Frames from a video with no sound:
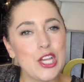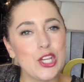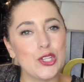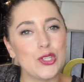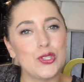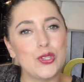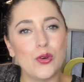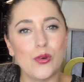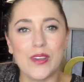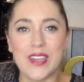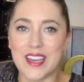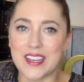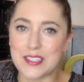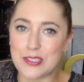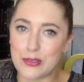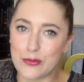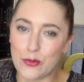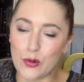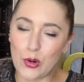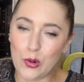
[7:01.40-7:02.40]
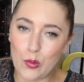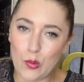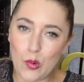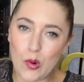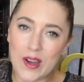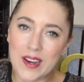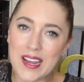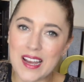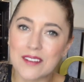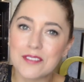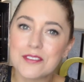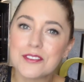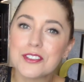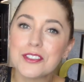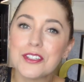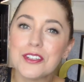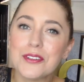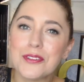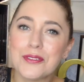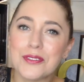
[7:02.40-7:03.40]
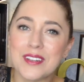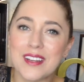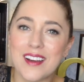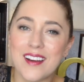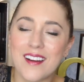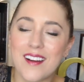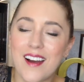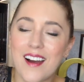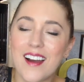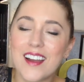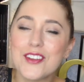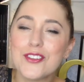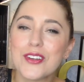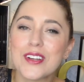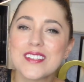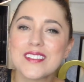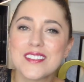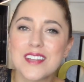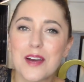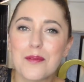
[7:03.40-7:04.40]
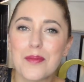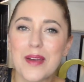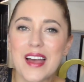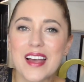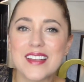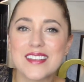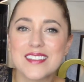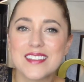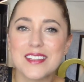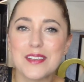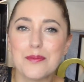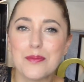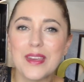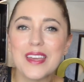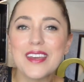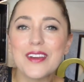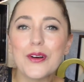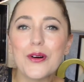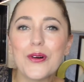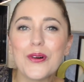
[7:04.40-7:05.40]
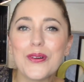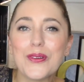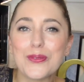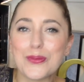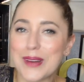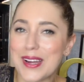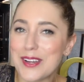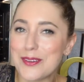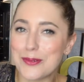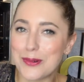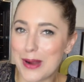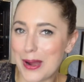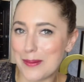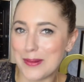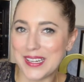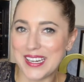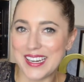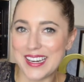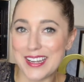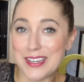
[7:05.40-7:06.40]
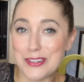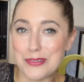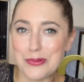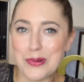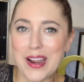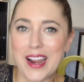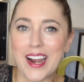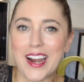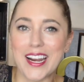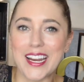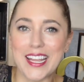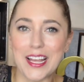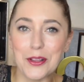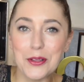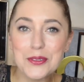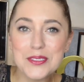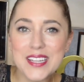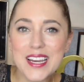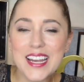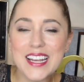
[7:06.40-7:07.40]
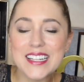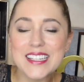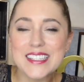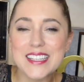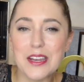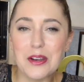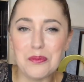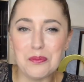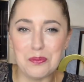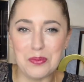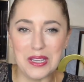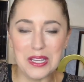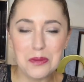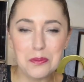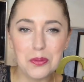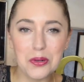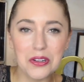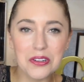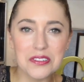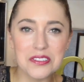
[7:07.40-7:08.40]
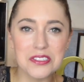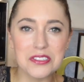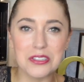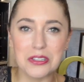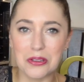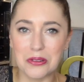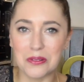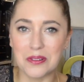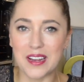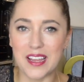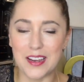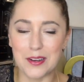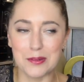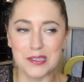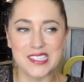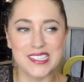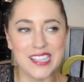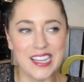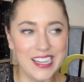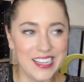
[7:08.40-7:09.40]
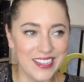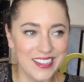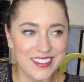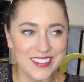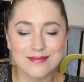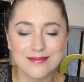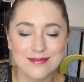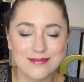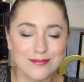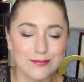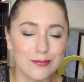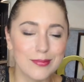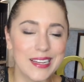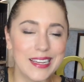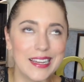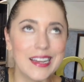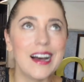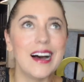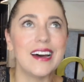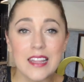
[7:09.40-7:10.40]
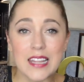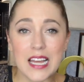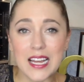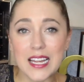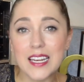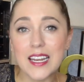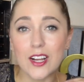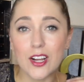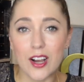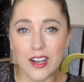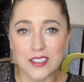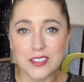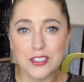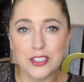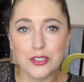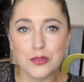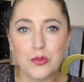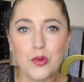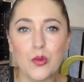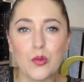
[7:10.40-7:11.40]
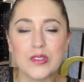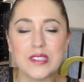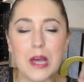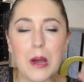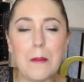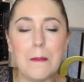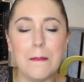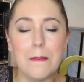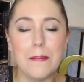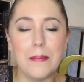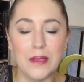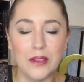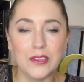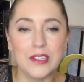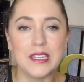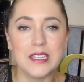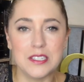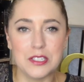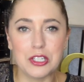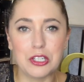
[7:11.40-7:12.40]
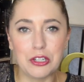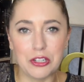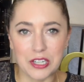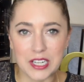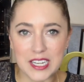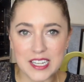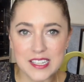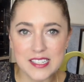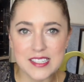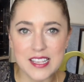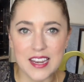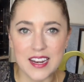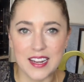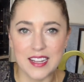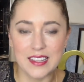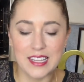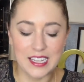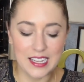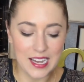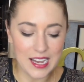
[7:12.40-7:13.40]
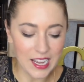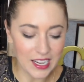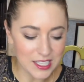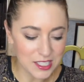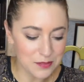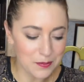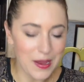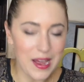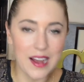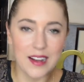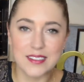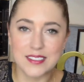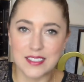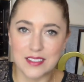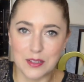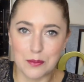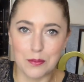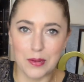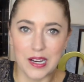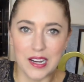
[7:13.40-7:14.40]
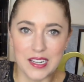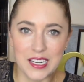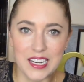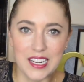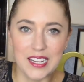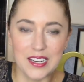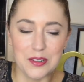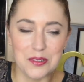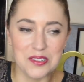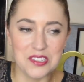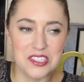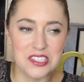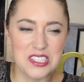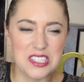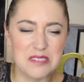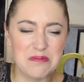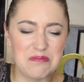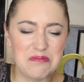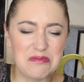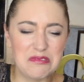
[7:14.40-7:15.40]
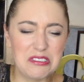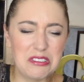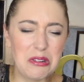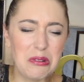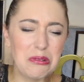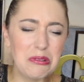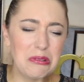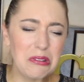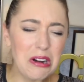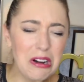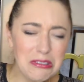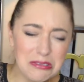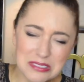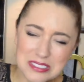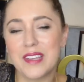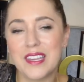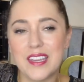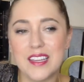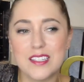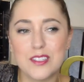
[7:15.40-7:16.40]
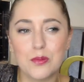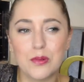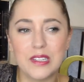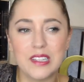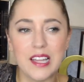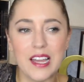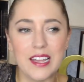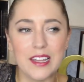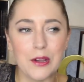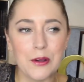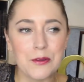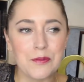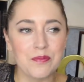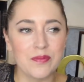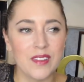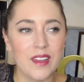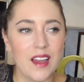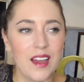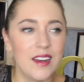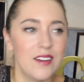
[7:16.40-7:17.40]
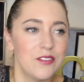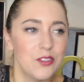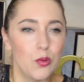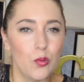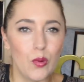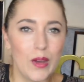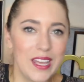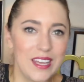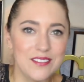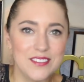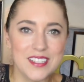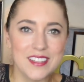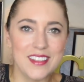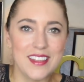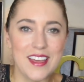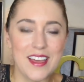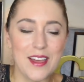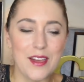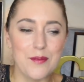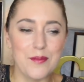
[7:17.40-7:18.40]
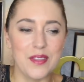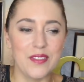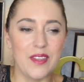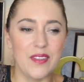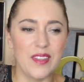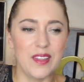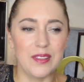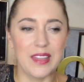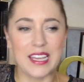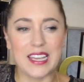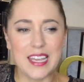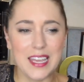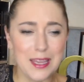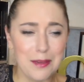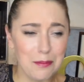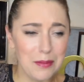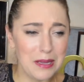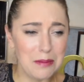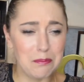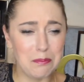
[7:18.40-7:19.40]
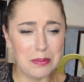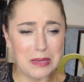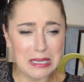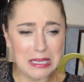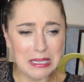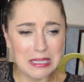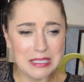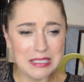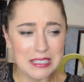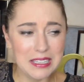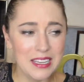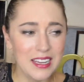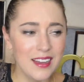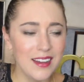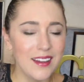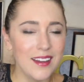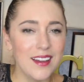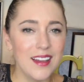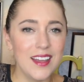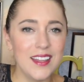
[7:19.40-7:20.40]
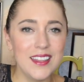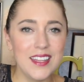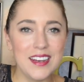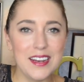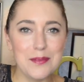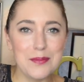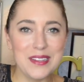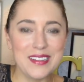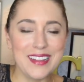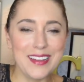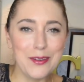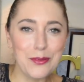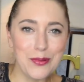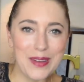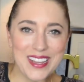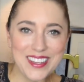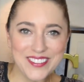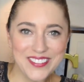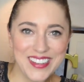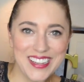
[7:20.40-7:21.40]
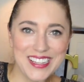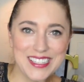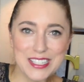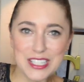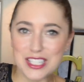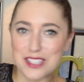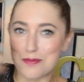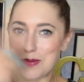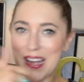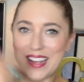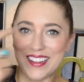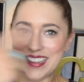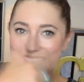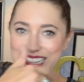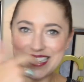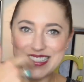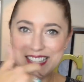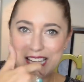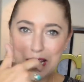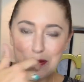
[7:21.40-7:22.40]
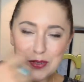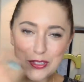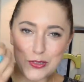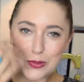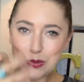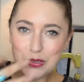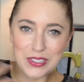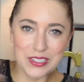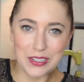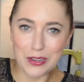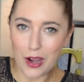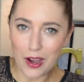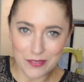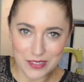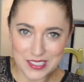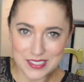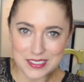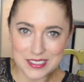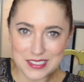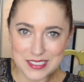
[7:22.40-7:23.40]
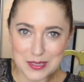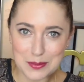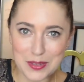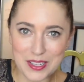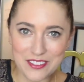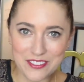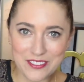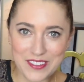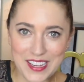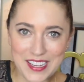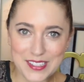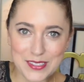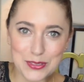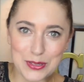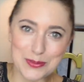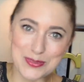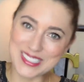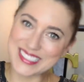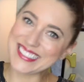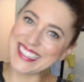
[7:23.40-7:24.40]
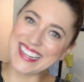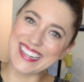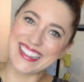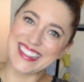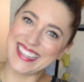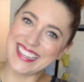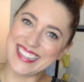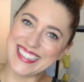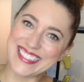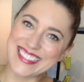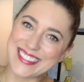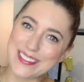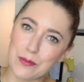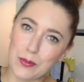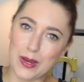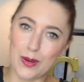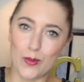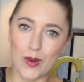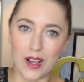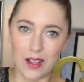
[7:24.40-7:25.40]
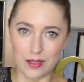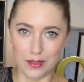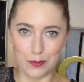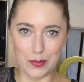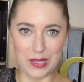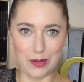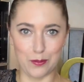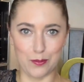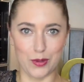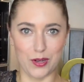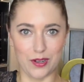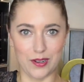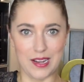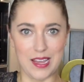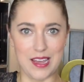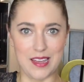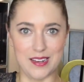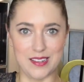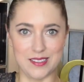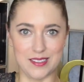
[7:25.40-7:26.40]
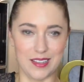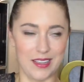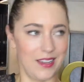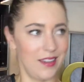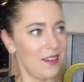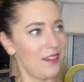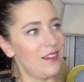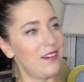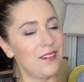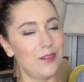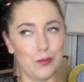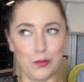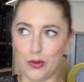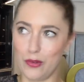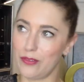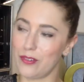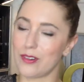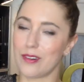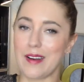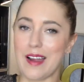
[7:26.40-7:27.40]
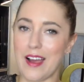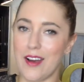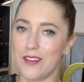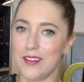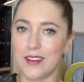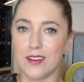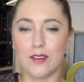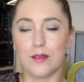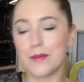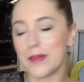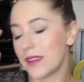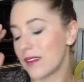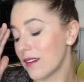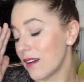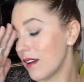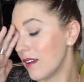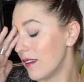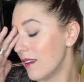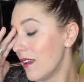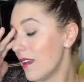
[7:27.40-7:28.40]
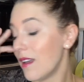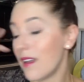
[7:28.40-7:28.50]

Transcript: So yes, for one afternoon, I dressed up as the big old Red Robin and had to wear yellow tights and a big bird suit, and it was like, oh my god. That costume was 1,000,000 degrees, and I had like ice packs in the body, and it was so gross. Kids would like, I'd have to wave to them and then they'd like hit my beak and then I'd be like waving and smiling inside, but you couldn't obviously see my face, so I'm just like this. Meanwhile, the big bird head is like moving around. Oh my god.